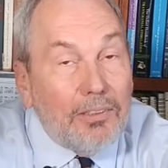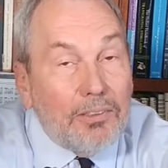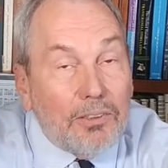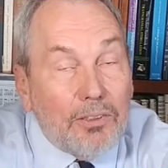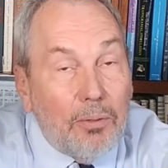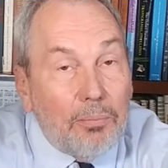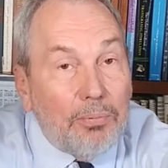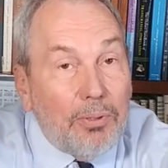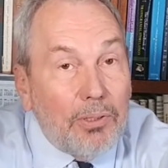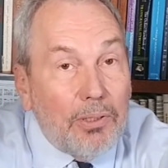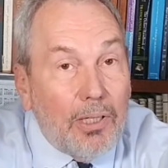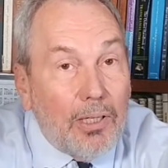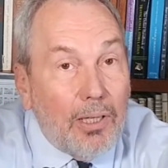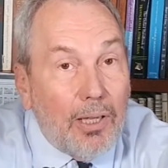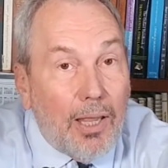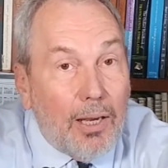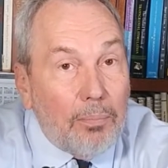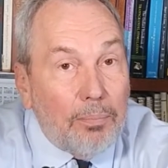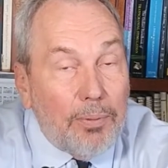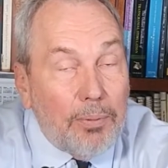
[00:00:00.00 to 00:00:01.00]
it's something that a
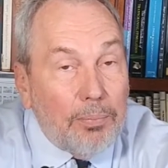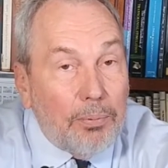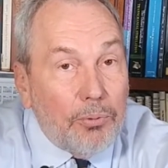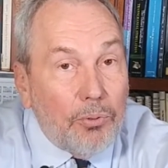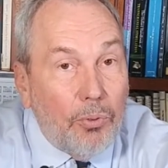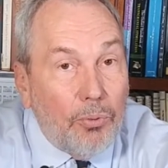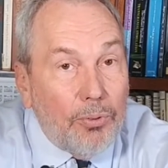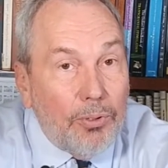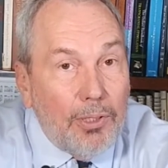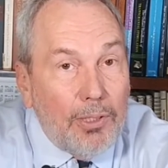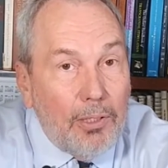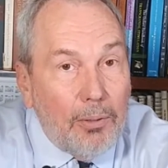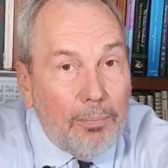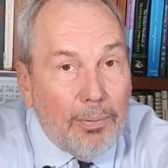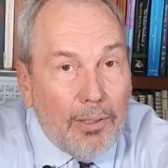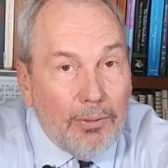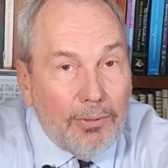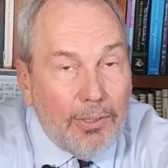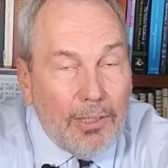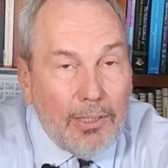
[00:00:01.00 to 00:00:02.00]
lot of people don't think
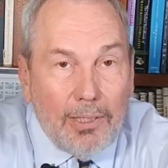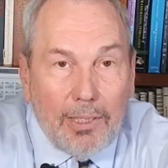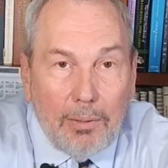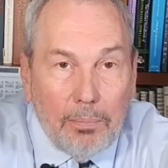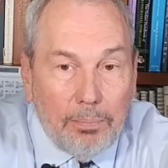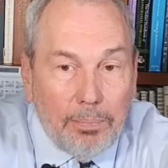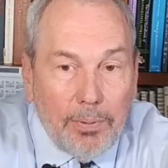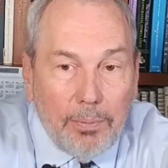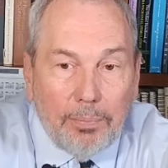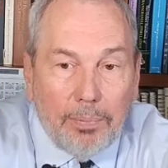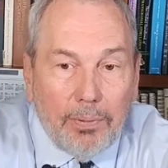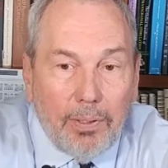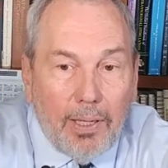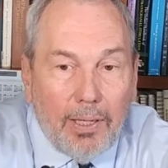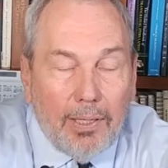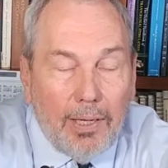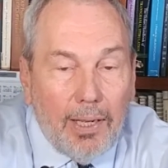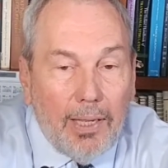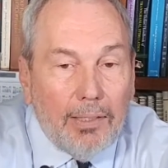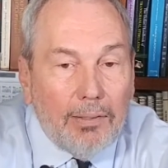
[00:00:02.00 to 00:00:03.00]
about. They keep people
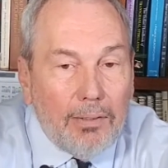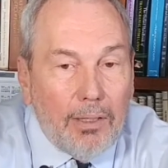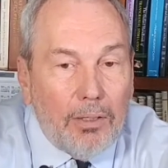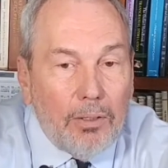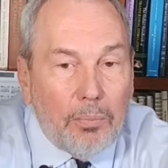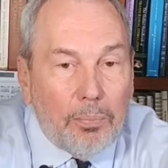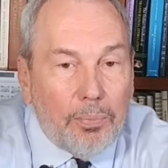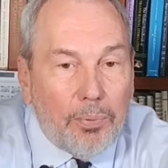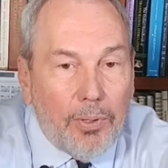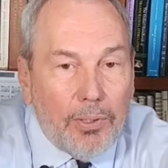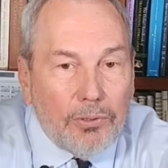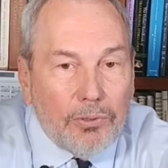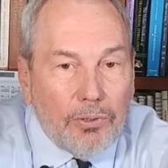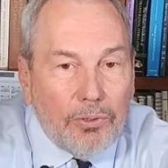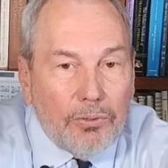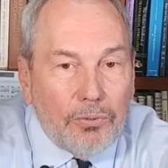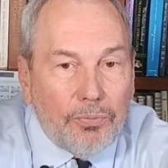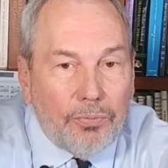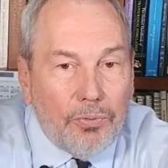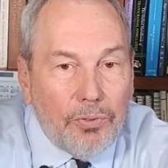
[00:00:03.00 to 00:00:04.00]
on
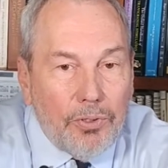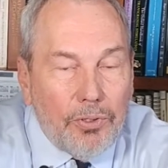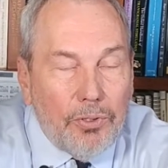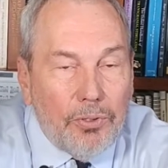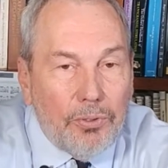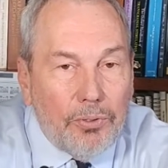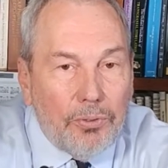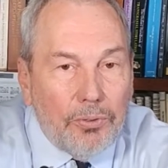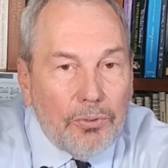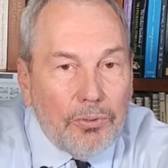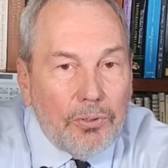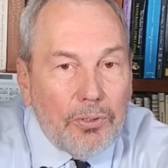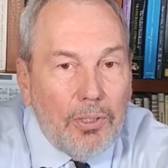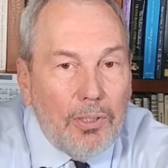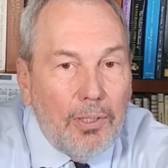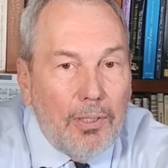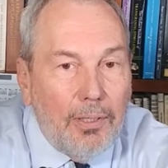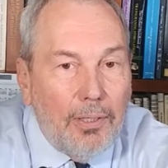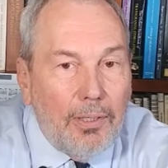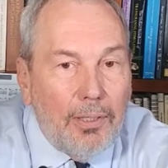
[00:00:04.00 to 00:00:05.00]
antidepressants for
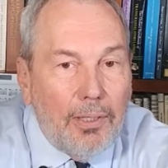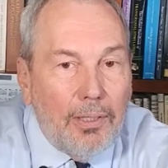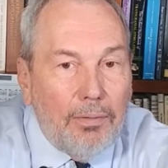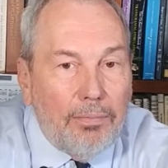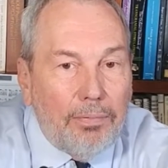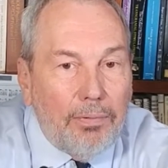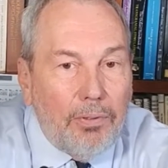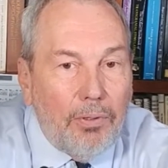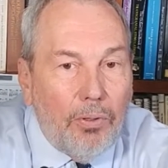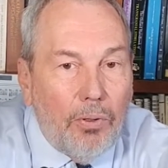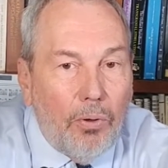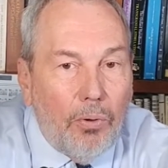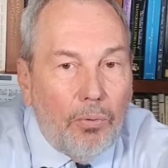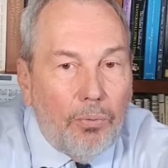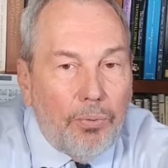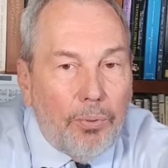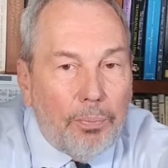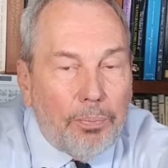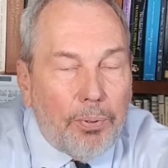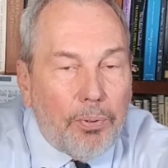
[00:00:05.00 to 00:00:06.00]
years, even
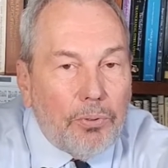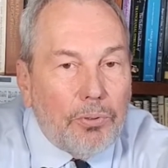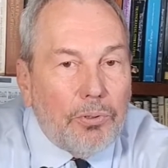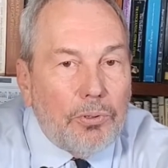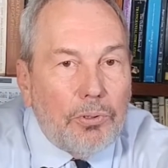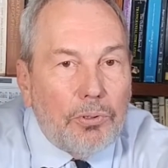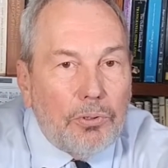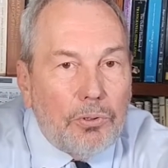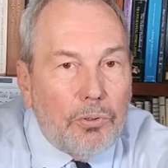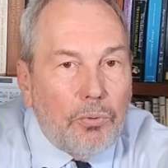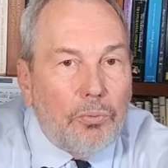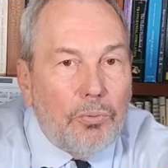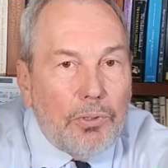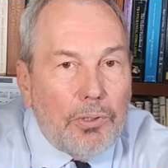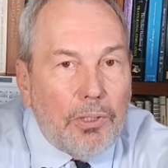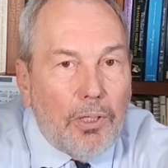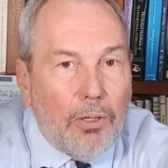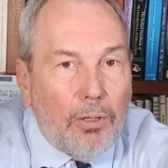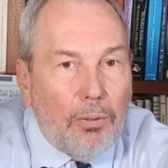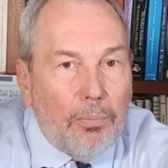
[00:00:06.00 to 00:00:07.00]
though the person is
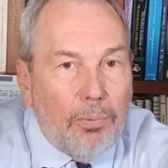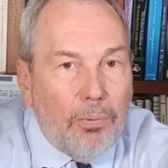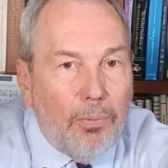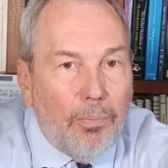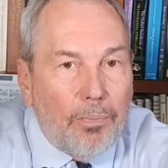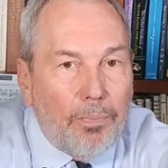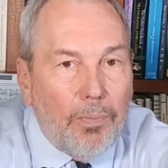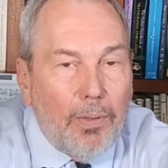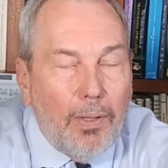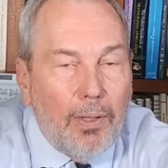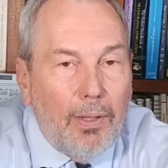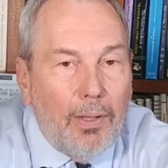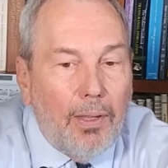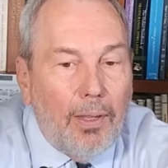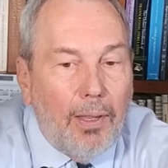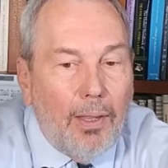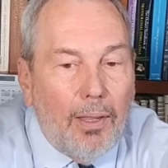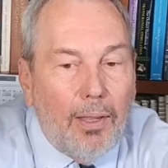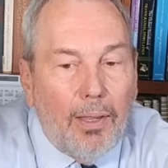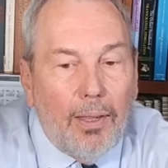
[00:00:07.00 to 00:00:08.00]
doing terrible.
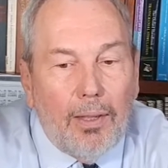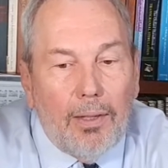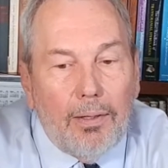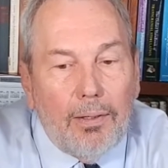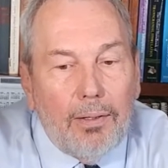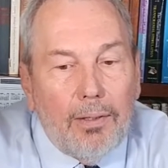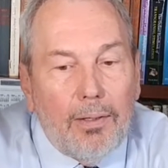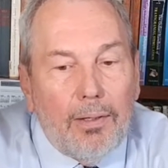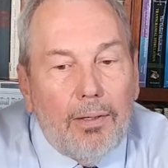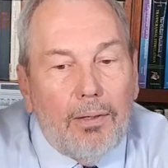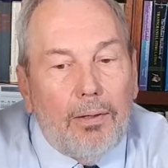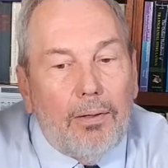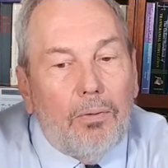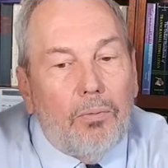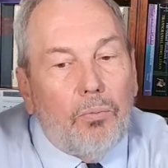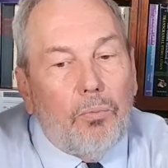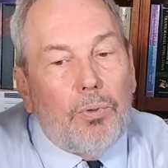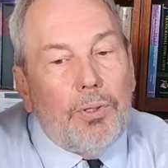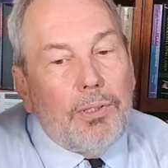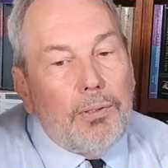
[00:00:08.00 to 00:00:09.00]
And
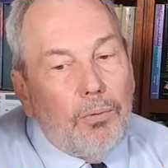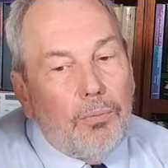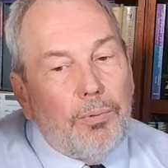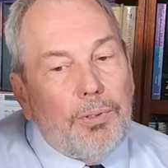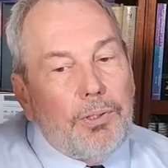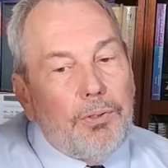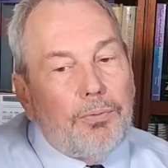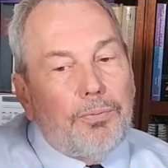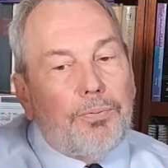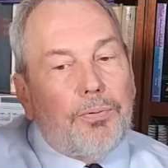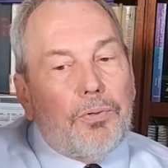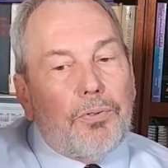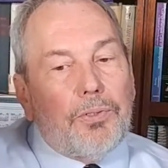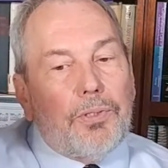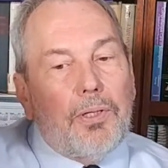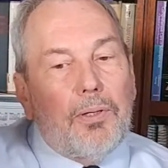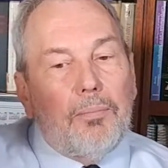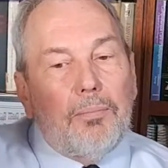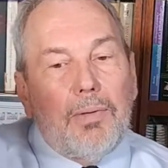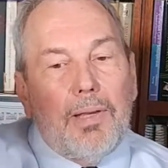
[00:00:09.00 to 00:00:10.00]
when you
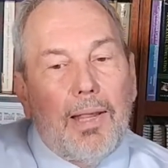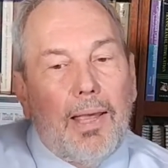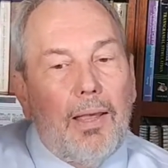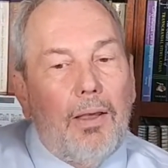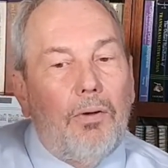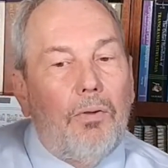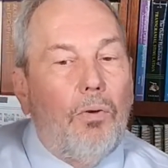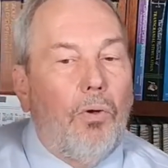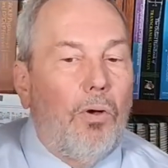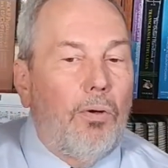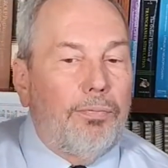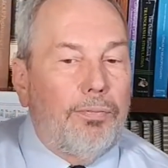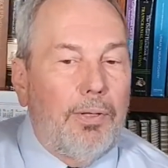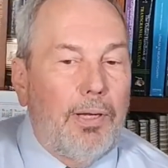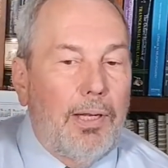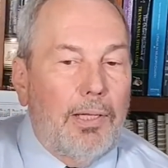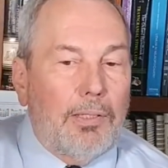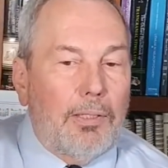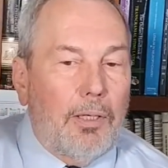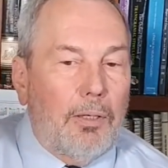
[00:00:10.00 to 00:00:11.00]
first come down off
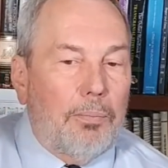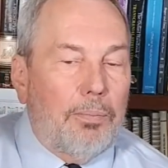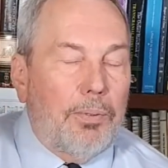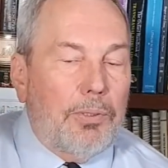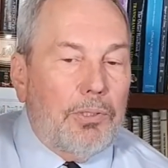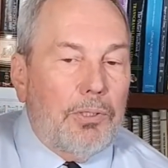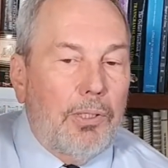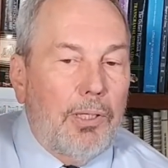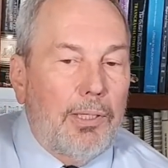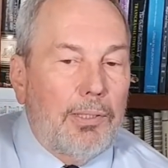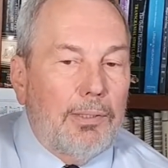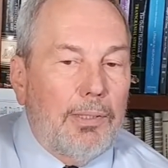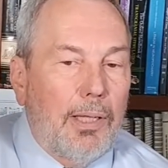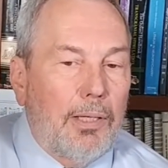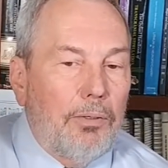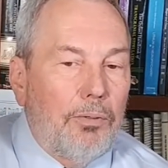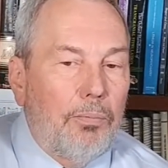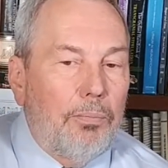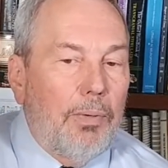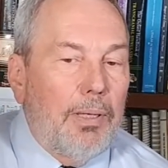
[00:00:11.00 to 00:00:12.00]
an antidepressant like
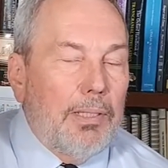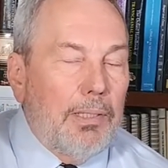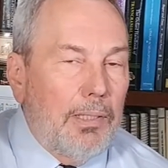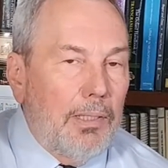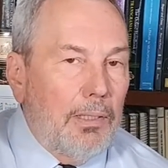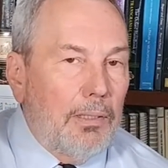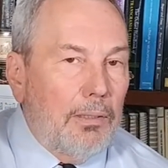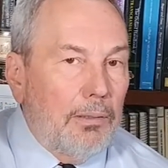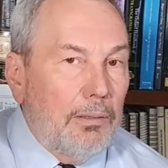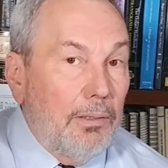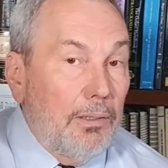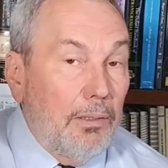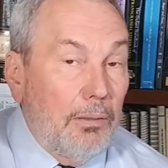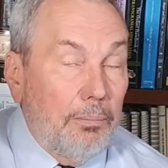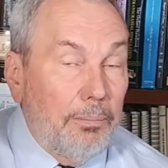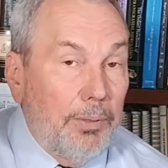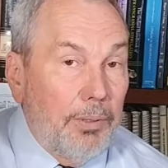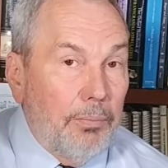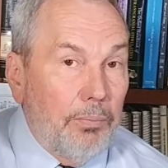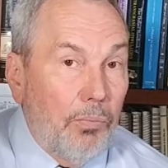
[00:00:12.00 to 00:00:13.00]
that, you might get a
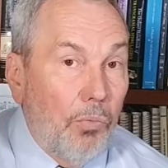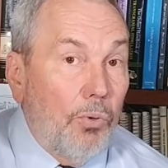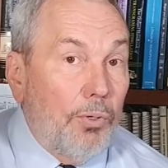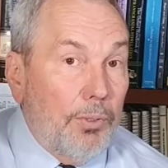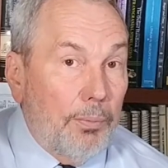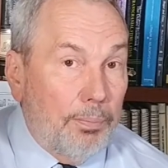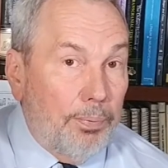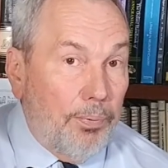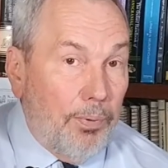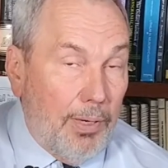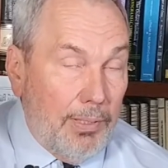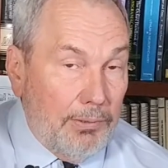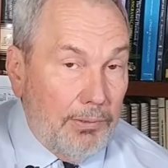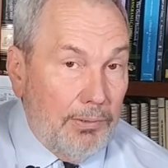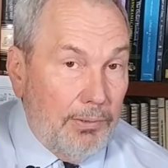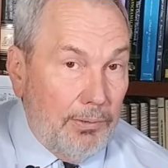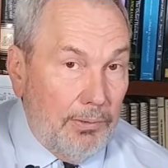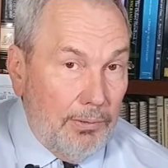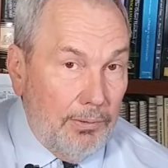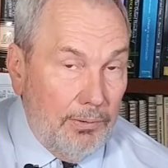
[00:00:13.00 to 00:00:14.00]
little bit more
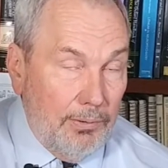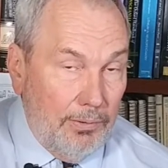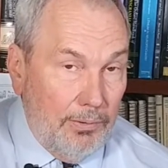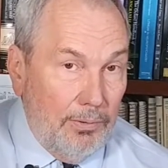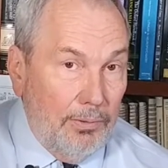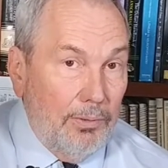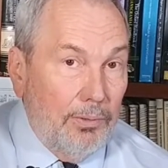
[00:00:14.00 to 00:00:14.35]
depressed